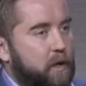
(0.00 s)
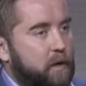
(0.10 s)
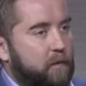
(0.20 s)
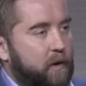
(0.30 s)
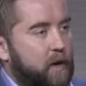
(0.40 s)

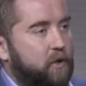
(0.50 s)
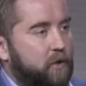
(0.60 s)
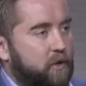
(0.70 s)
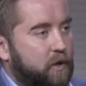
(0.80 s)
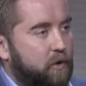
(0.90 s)
financial
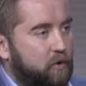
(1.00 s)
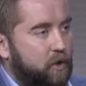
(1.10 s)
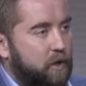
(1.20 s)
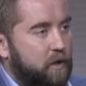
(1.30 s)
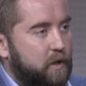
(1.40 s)

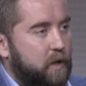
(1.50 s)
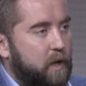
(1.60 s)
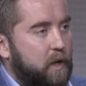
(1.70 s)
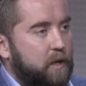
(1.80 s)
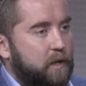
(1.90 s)
institutions
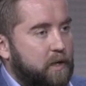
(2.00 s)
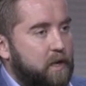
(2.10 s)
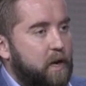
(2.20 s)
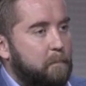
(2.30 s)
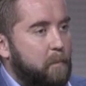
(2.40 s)

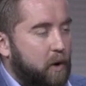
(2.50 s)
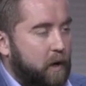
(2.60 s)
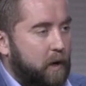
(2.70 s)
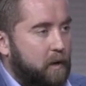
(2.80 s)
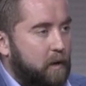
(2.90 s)
see a
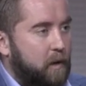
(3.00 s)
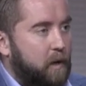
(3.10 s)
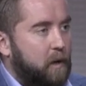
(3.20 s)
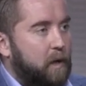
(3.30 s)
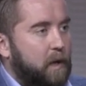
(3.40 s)
market
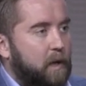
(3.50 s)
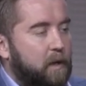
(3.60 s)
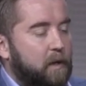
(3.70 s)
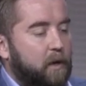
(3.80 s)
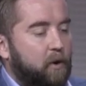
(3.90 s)

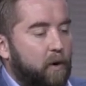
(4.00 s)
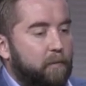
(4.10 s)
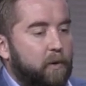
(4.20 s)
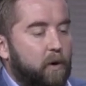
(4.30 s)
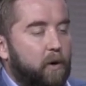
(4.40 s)
in the
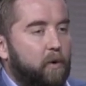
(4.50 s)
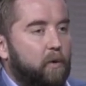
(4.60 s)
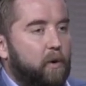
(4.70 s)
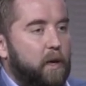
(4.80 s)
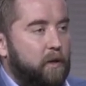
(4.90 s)

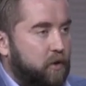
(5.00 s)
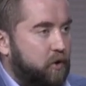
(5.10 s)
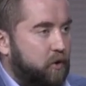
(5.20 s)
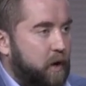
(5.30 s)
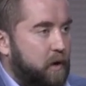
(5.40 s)
crypto
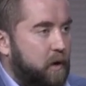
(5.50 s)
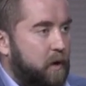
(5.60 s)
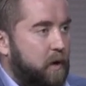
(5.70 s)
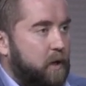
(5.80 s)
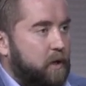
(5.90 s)
industry.
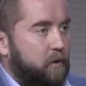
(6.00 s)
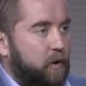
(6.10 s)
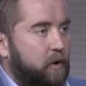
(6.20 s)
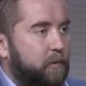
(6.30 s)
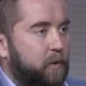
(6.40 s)
So the
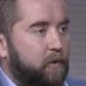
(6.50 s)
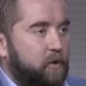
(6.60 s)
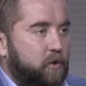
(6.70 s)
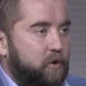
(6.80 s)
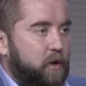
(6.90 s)
crypto
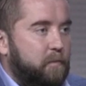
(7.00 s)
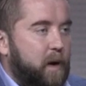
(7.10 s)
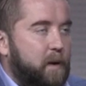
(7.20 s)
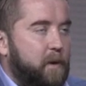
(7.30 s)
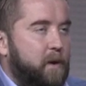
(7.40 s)
industry, in
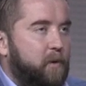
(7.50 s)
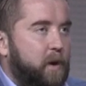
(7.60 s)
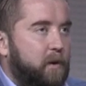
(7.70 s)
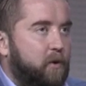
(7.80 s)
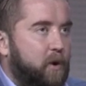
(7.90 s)
my opinion, when
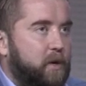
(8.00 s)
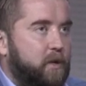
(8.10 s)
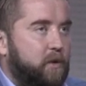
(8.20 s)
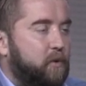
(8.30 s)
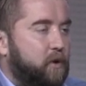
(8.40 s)
it
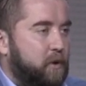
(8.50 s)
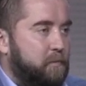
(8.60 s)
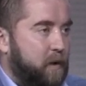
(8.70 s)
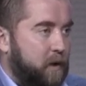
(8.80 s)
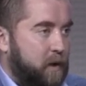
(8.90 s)
crossed 200
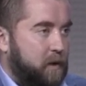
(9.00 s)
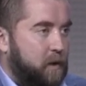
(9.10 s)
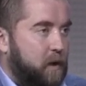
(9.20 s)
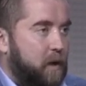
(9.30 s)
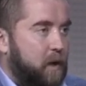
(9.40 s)
billion,